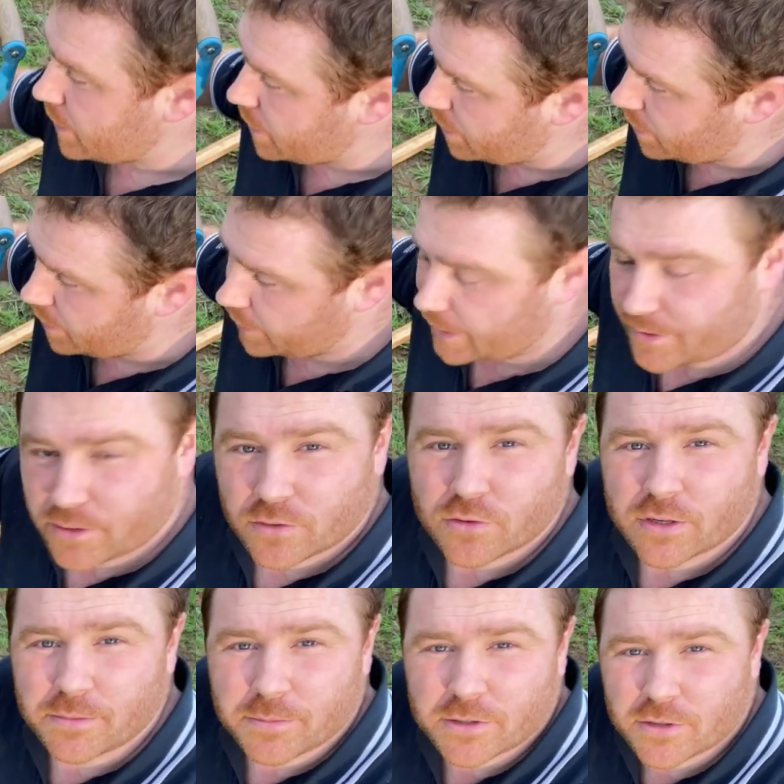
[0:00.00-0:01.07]
uh, and as the
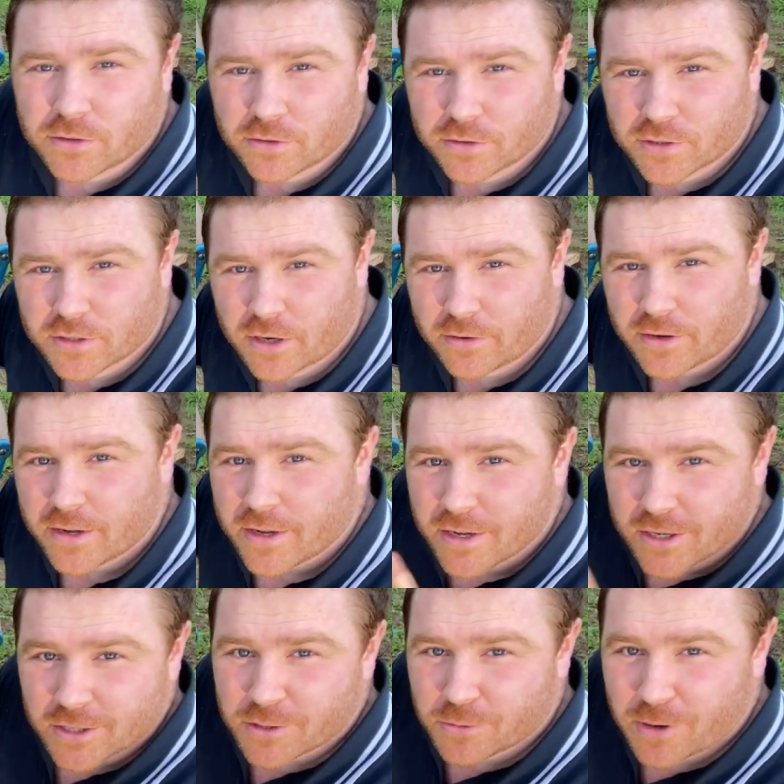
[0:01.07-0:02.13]
tree matures so
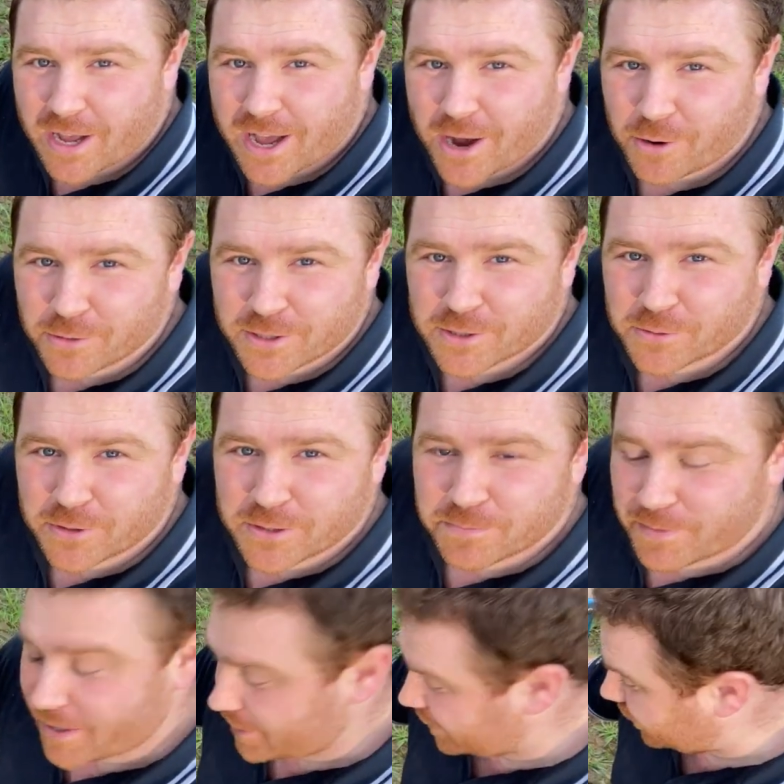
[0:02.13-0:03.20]
the square hole is always
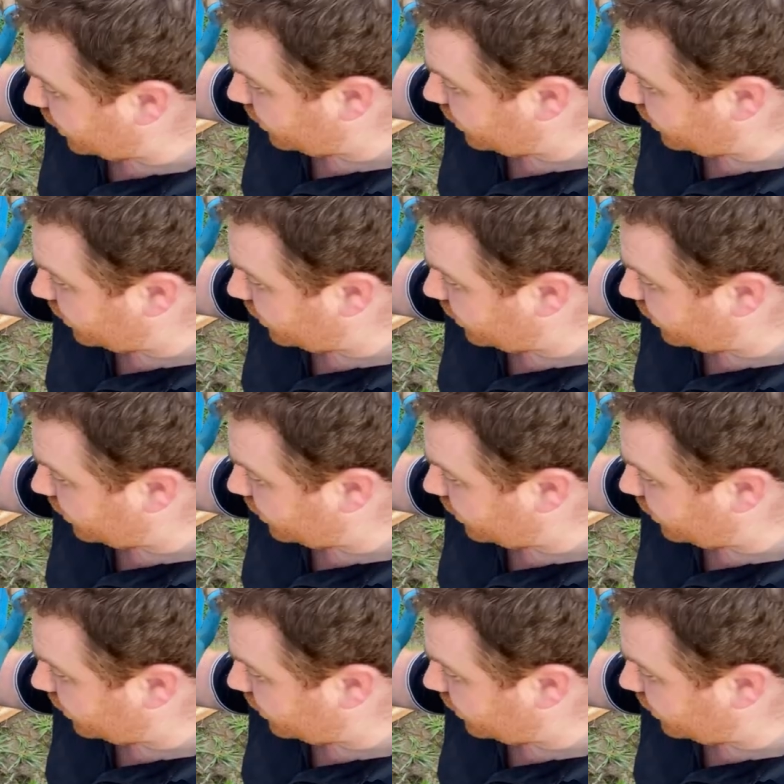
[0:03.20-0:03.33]
best